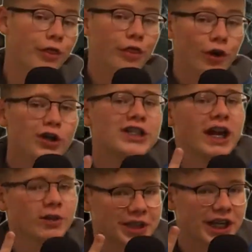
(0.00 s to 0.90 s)
The third
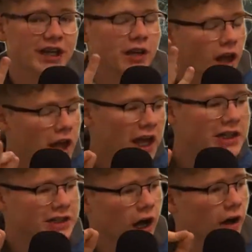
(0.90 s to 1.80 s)
DLC
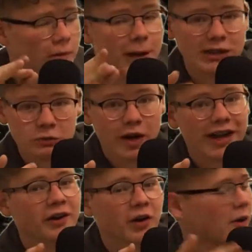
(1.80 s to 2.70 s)
is the best
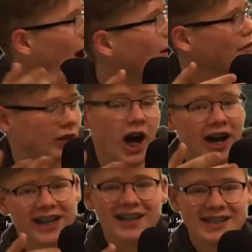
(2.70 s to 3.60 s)
one. I don't know how I
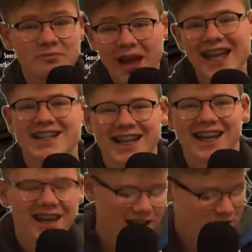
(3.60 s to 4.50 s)
forgot it. It's
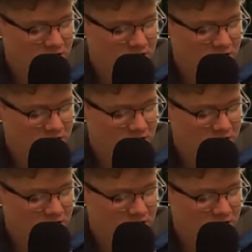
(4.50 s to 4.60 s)
amazing.